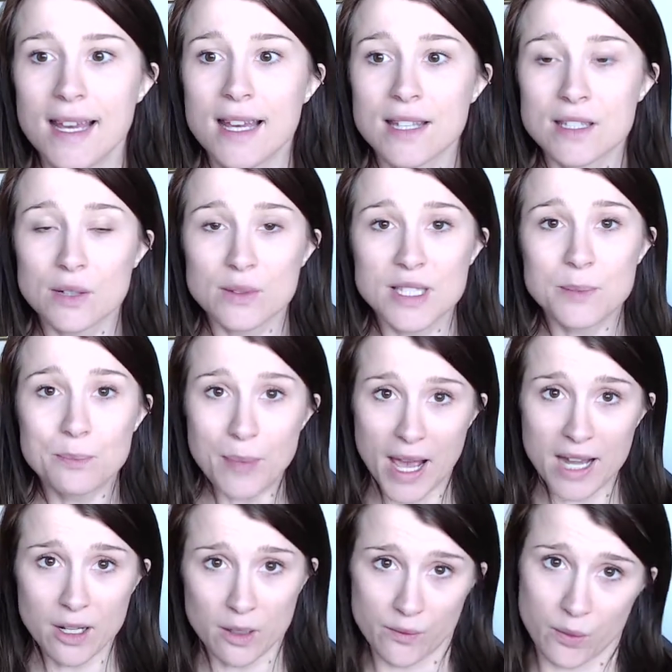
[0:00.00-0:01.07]
So it's
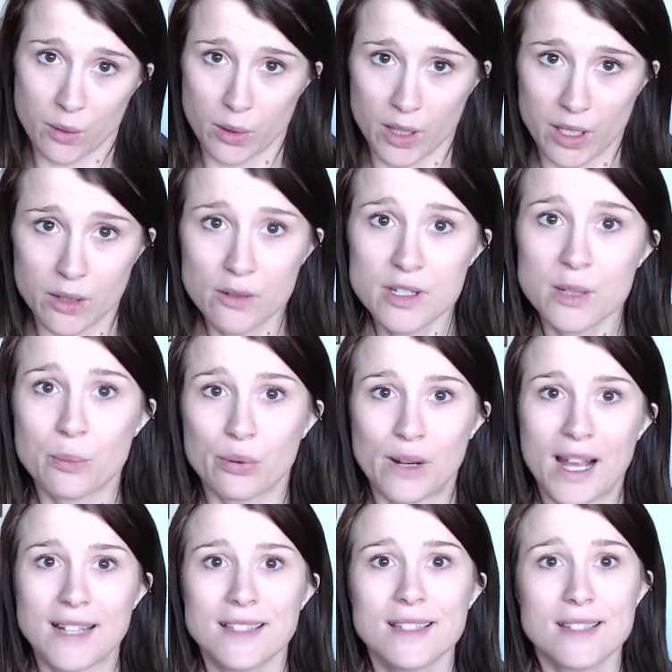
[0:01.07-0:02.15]
better for you to
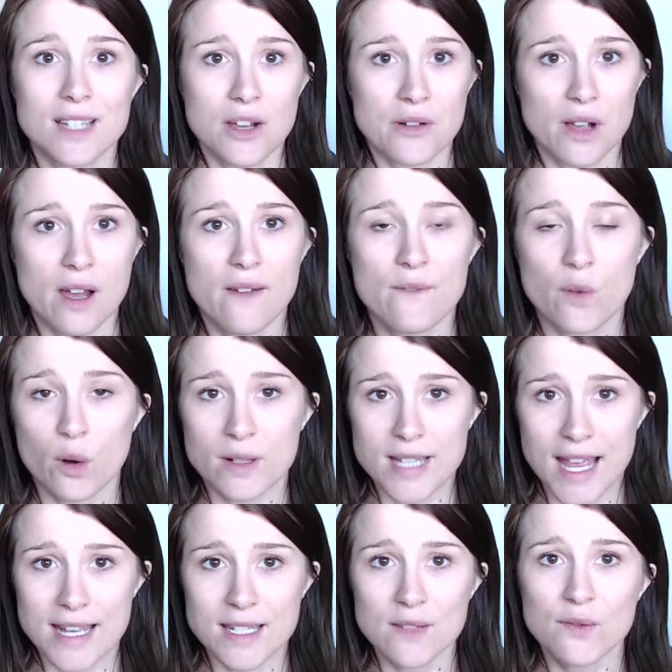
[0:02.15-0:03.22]
practice yoga for
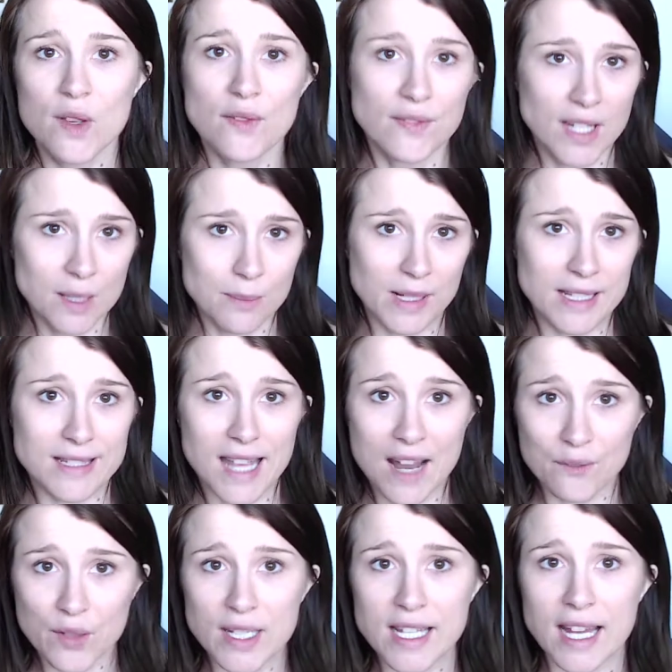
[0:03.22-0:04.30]
10 to 15 minutes
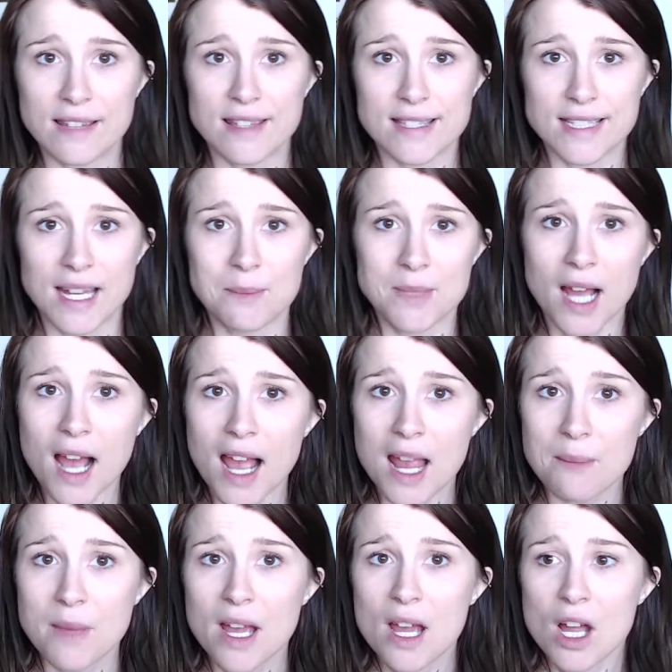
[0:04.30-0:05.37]
every day at the same
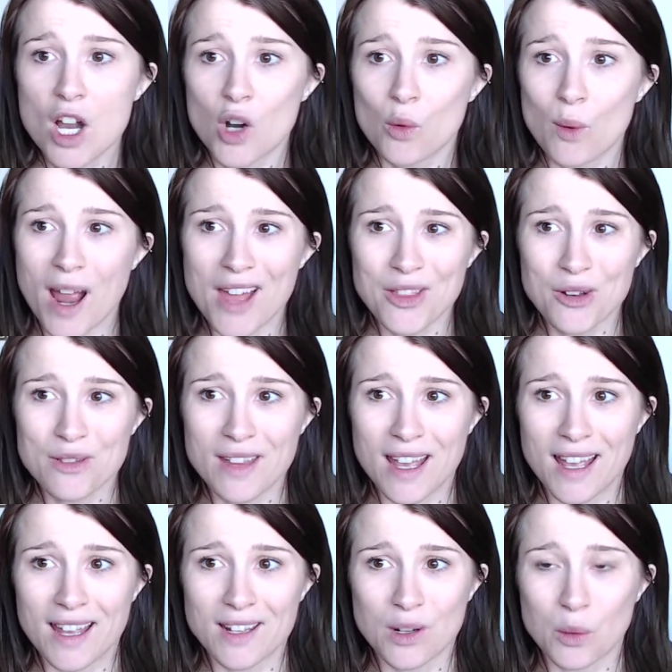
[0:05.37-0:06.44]
time, rather
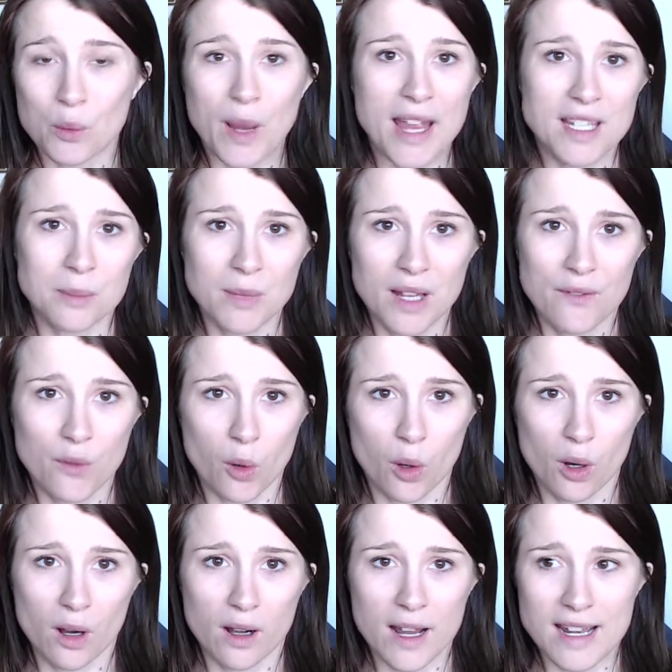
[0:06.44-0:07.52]
than randomly
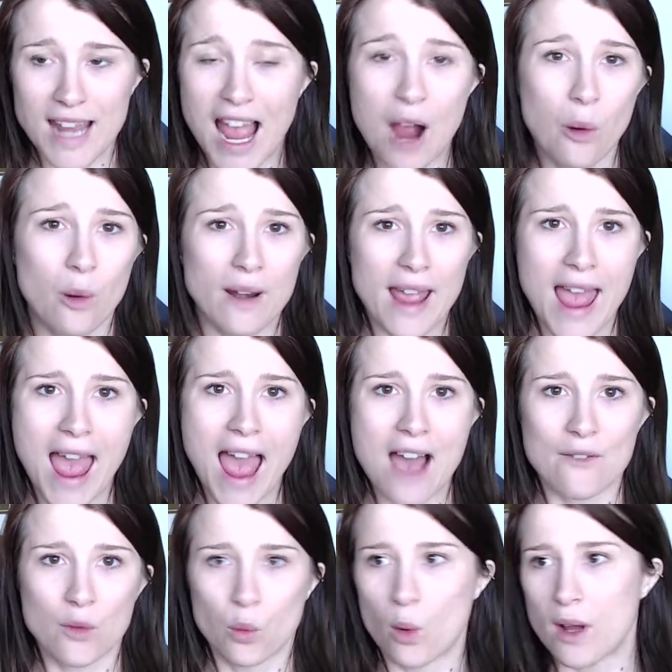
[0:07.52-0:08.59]
for an hour and a
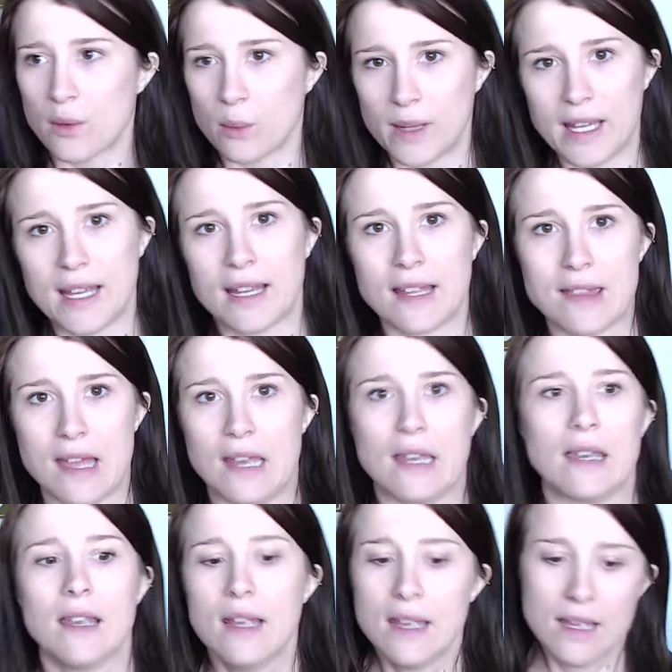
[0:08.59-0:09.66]
half one week and
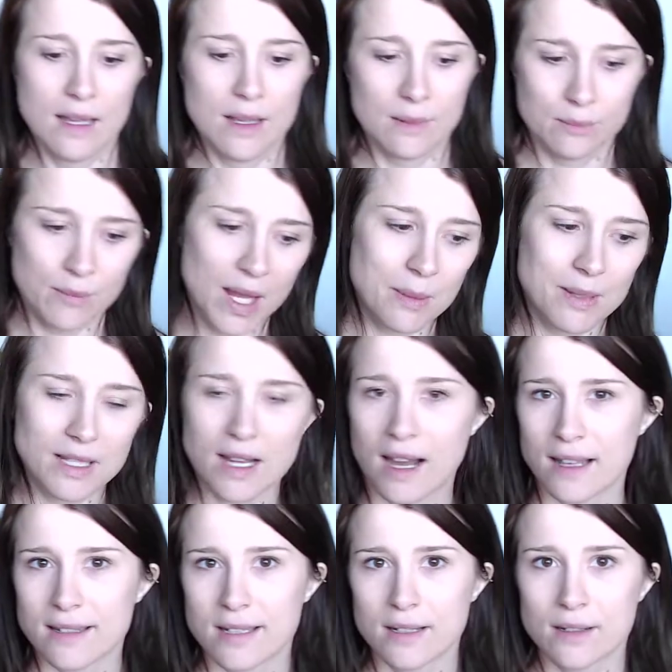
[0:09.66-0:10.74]
then maybe not
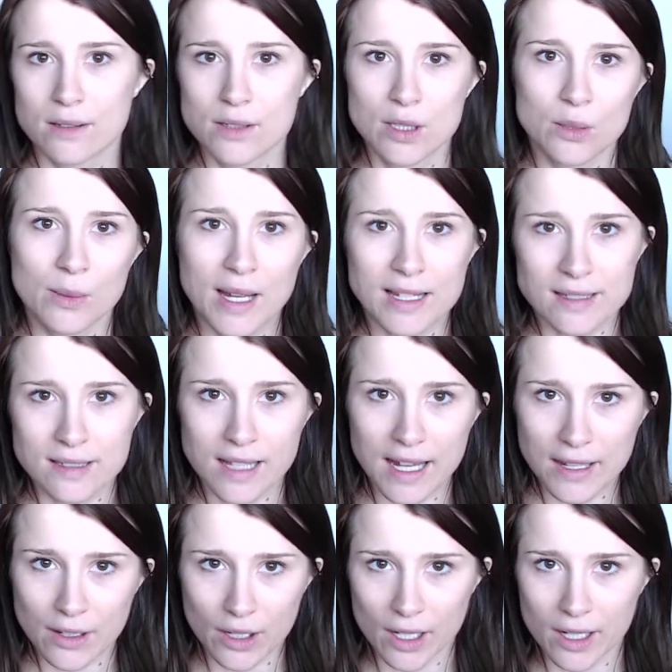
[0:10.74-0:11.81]
until 2 weeks
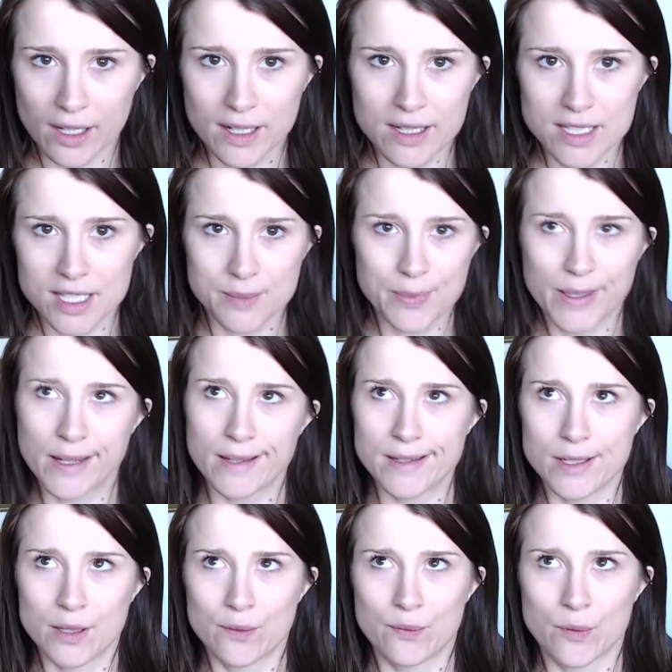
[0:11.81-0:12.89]
later just because
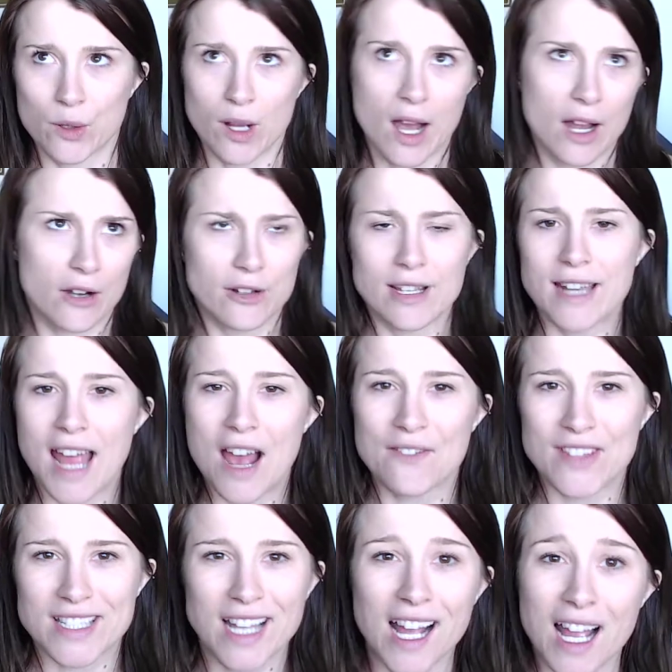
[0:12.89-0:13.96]
you forgot or didn't have
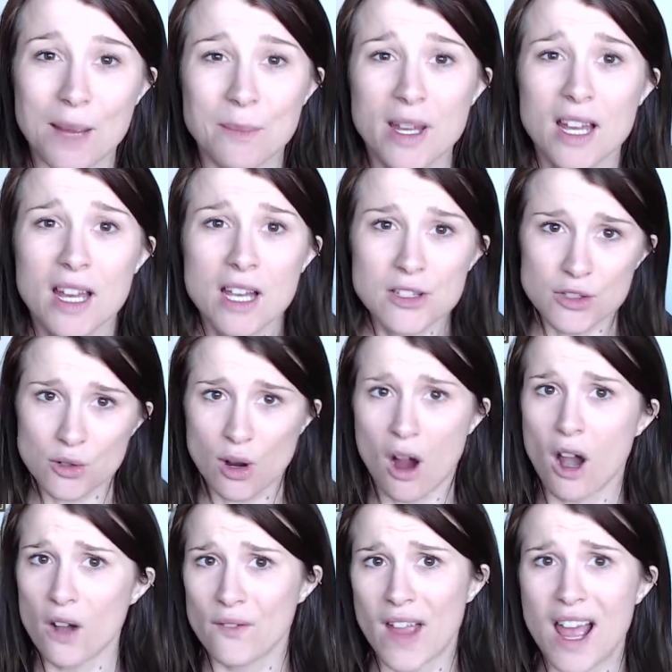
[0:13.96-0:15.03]
the time. So
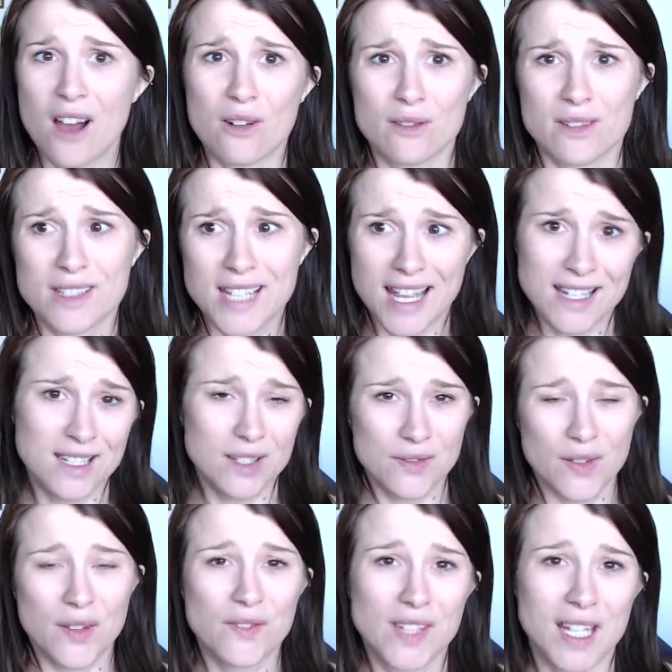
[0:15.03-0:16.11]
carve out 10 to
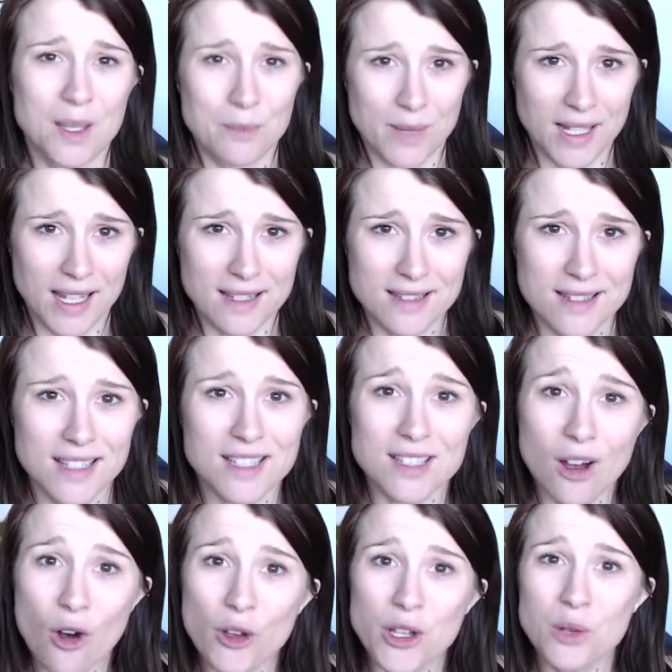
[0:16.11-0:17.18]
15 minutes. That's
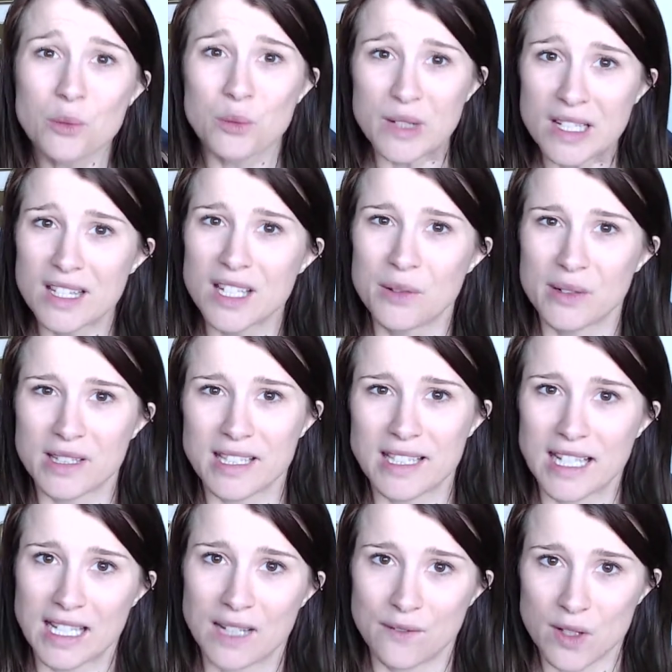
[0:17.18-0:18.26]
all you really, really
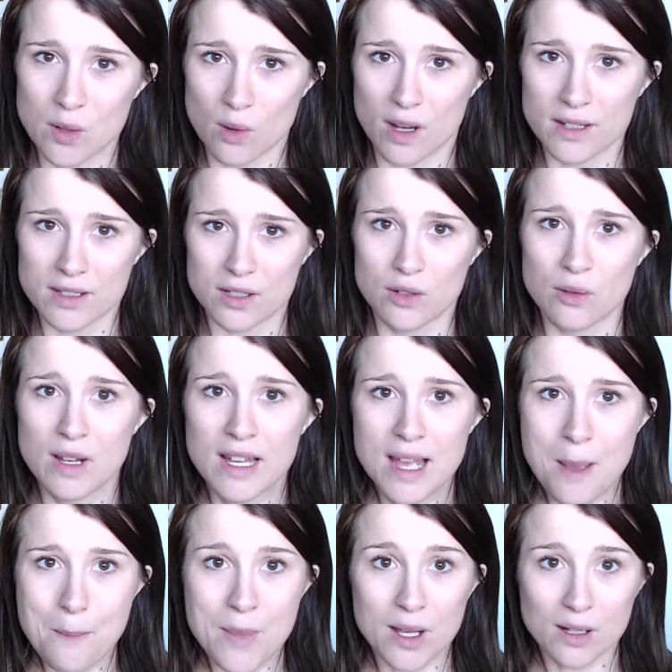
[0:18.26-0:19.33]
need if you want to
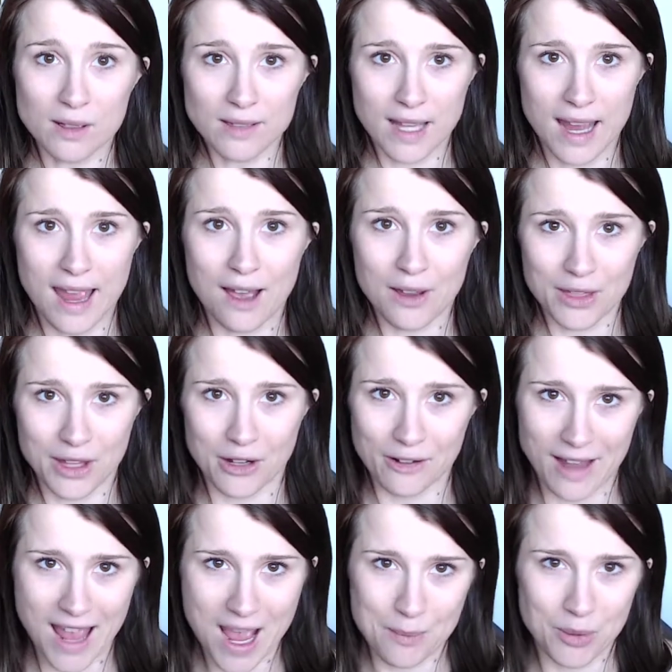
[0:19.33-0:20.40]
build a healthier and
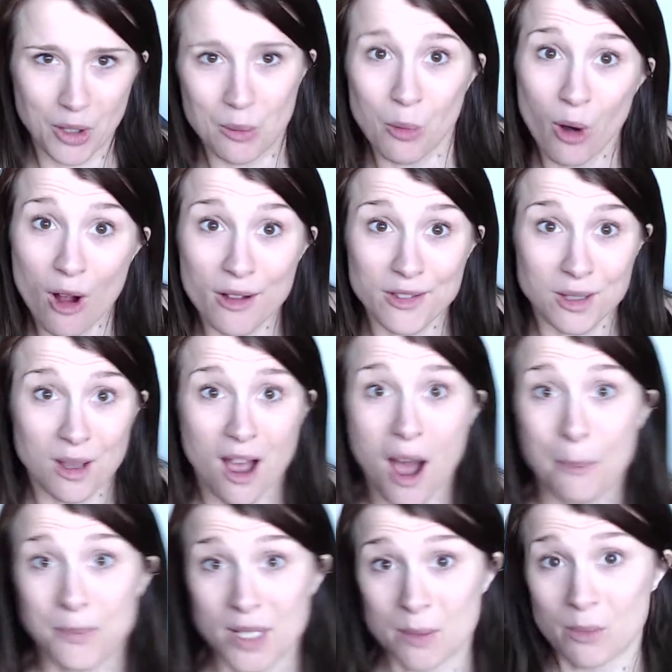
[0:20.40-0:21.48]
a happier, more
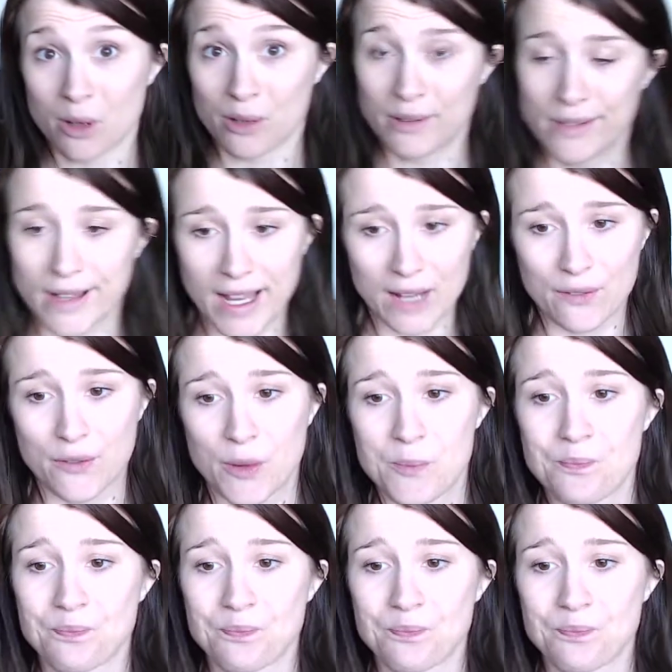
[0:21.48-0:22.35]
optimal life.